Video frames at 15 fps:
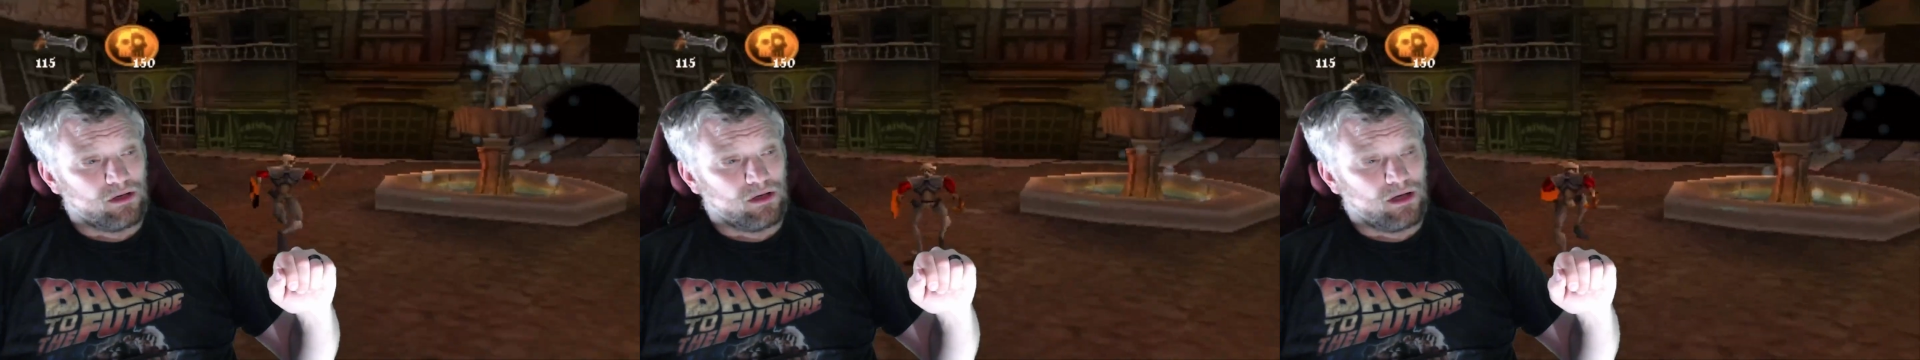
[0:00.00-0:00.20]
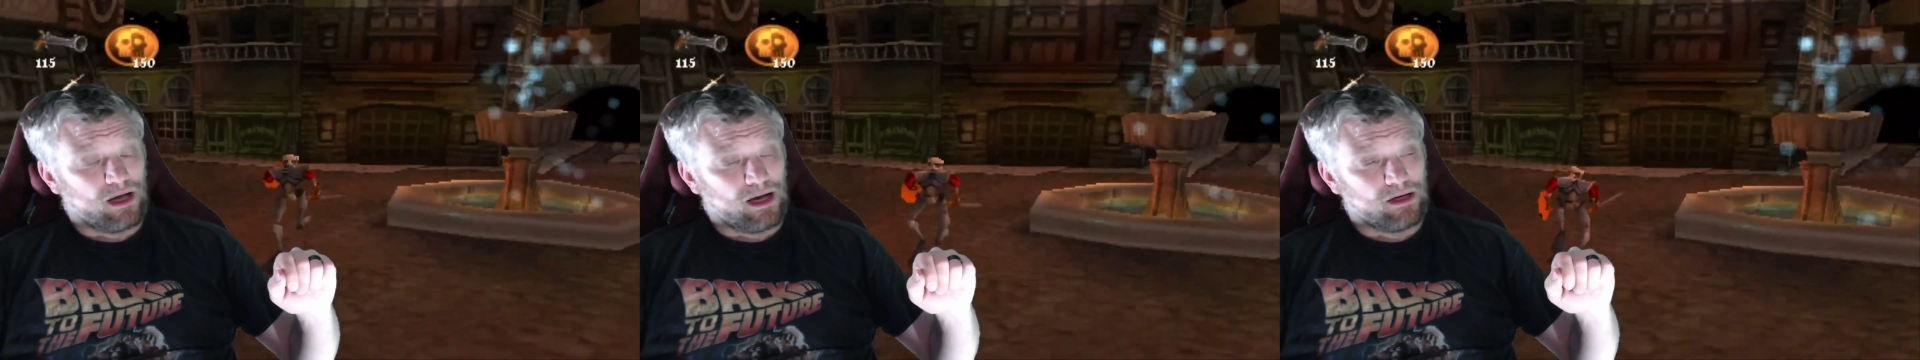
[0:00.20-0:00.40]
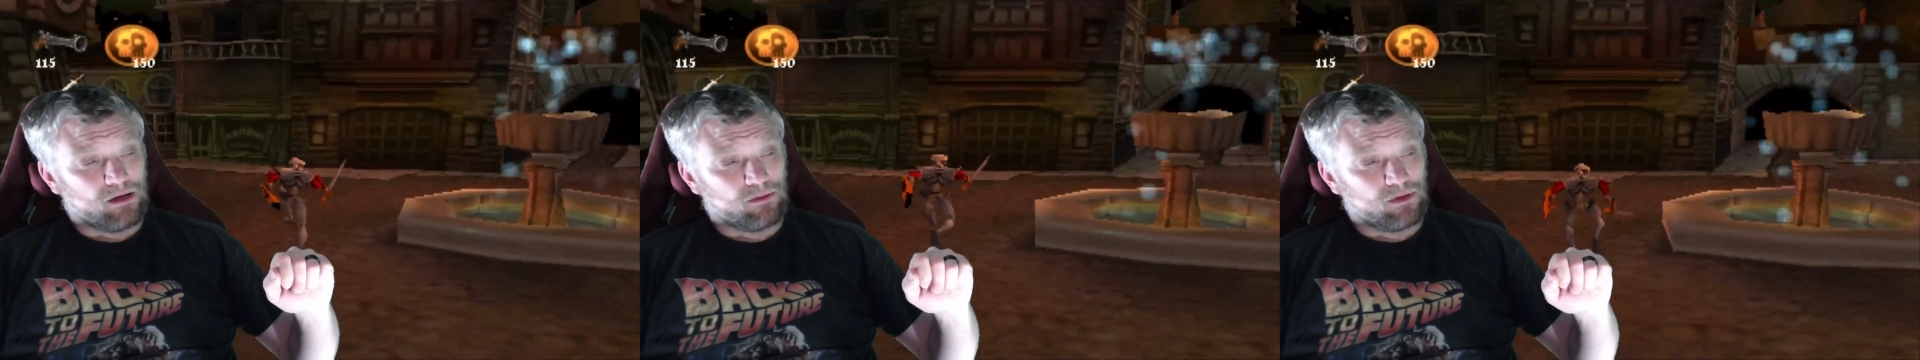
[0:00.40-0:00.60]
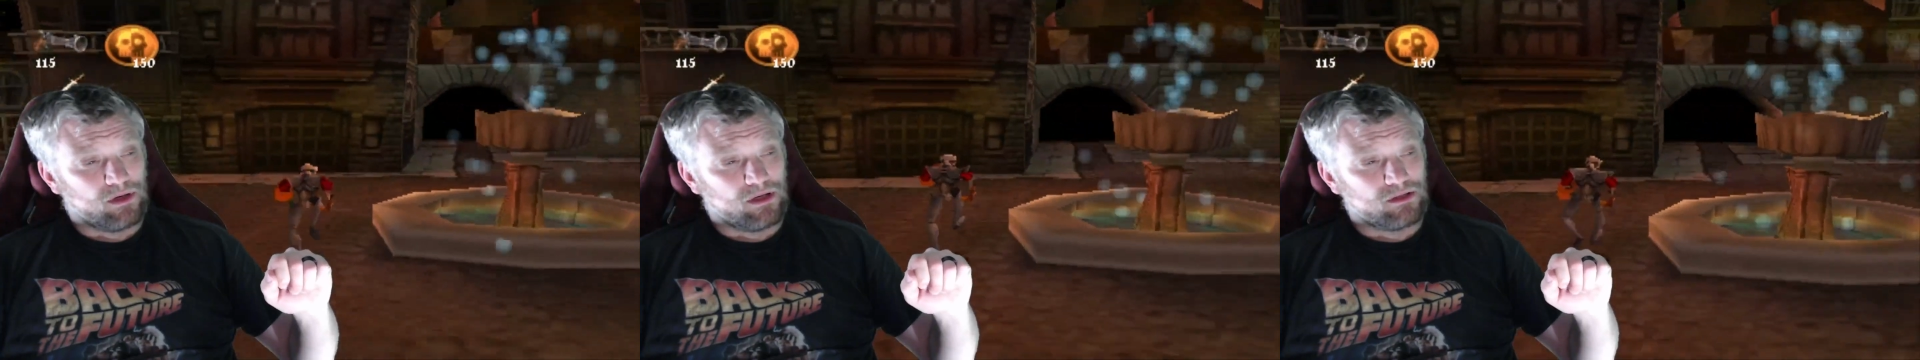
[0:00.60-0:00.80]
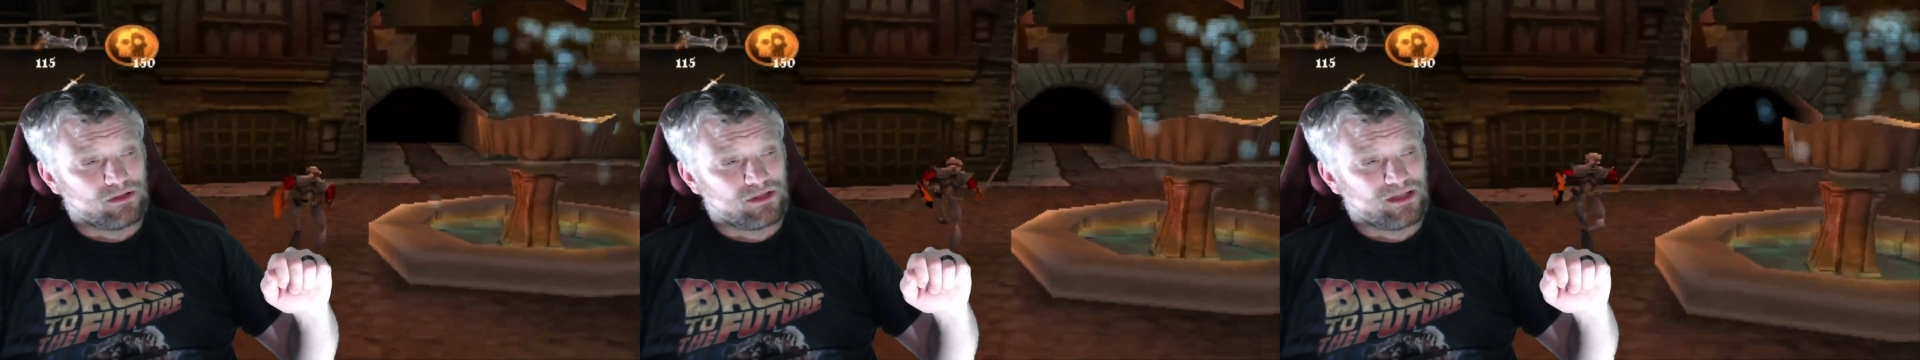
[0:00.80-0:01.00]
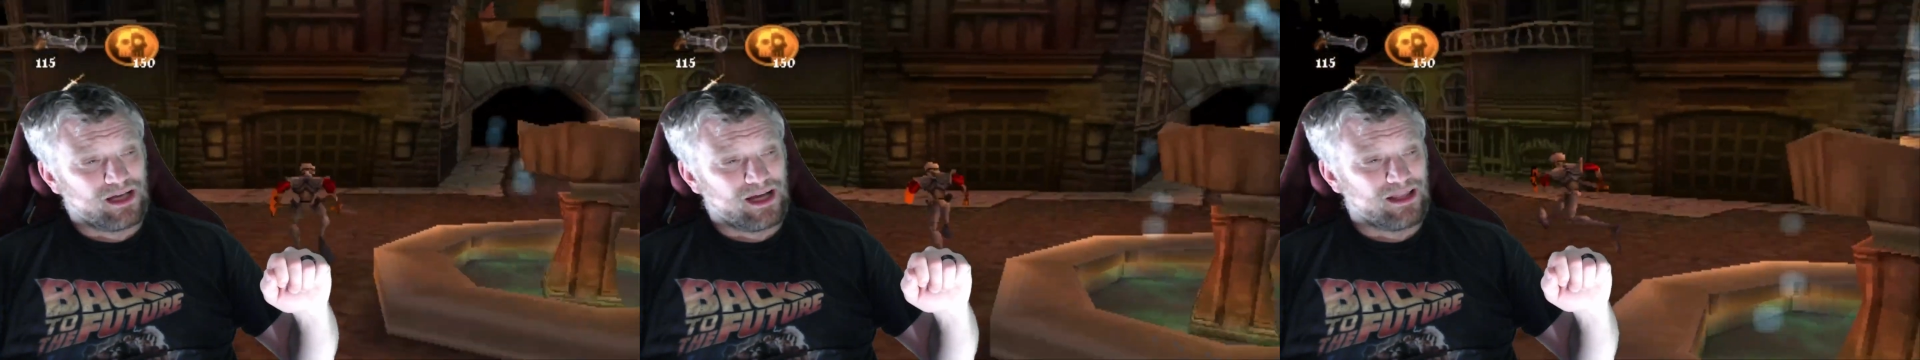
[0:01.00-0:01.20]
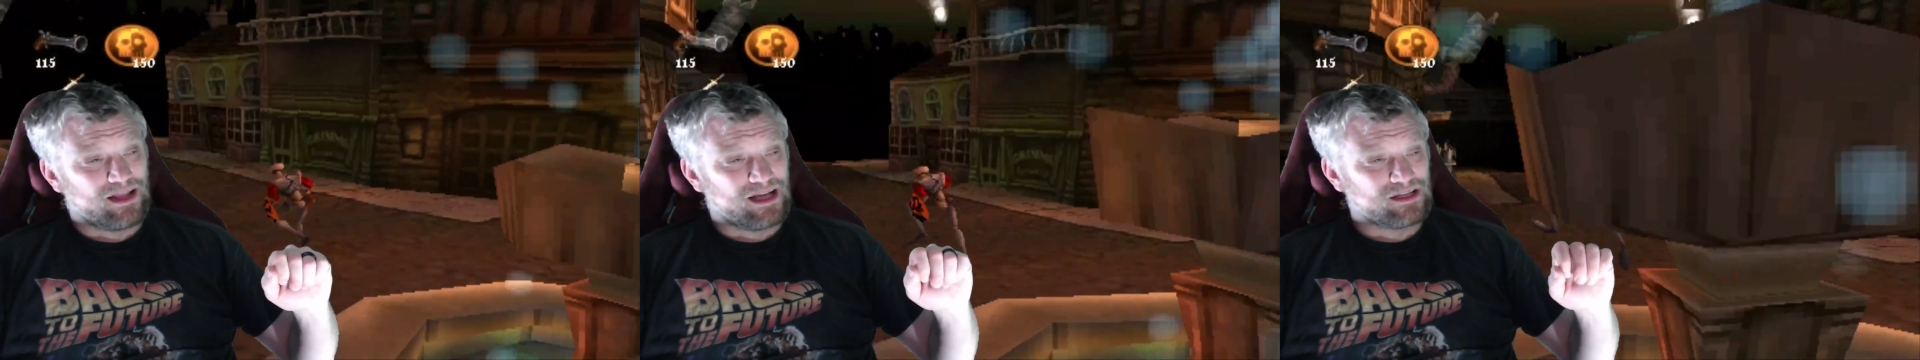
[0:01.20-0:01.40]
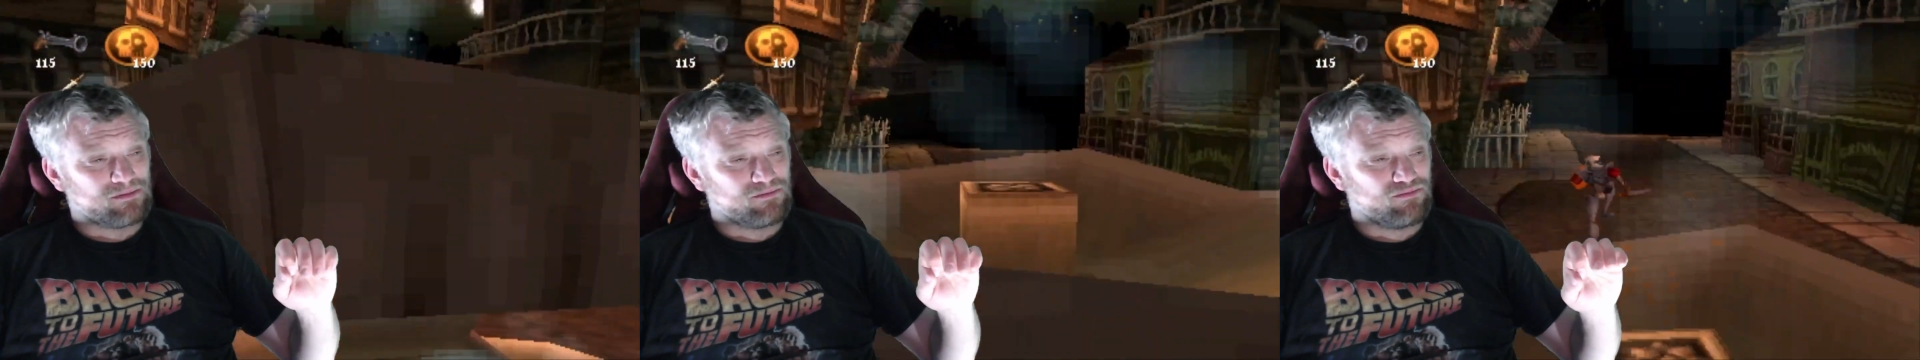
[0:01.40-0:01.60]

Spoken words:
And I'm going to say that's